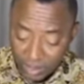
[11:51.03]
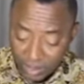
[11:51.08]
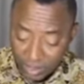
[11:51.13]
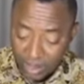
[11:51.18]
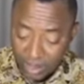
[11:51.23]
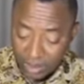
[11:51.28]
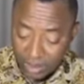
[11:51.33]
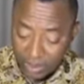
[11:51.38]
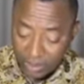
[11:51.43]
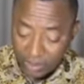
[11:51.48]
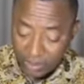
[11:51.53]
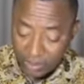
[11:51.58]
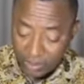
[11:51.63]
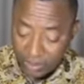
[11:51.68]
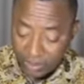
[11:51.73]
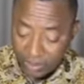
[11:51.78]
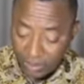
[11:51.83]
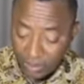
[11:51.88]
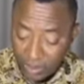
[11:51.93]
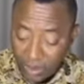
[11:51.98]
Thank you.
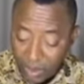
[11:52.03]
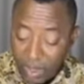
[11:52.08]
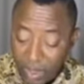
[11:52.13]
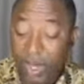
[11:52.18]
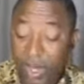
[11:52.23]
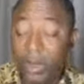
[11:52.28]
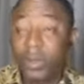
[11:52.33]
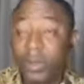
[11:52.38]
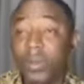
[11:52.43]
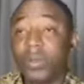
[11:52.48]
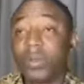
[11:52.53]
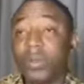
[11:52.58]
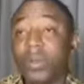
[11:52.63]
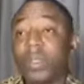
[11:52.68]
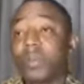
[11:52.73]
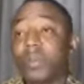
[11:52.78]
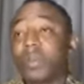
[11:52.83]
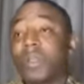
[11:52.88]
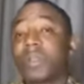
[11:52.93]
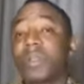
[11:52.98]
I want to do
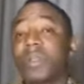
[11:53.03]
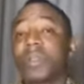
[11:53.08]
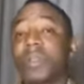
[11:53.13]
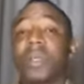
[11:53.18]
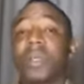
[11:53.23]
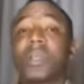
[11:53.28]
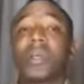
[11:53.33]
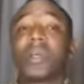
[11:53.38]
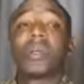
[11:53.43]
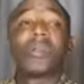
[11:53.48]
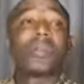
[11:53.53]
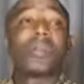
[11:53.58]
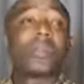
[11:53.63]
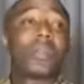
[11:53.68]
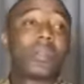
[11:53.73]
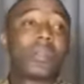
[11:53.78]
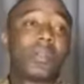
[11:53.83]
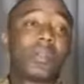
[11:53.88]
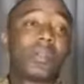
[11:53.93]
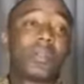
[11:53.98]
a special shout out
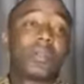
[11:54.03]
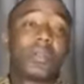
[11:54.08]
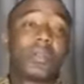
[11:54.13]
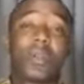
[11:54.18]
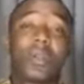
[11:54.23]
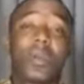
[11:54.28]
to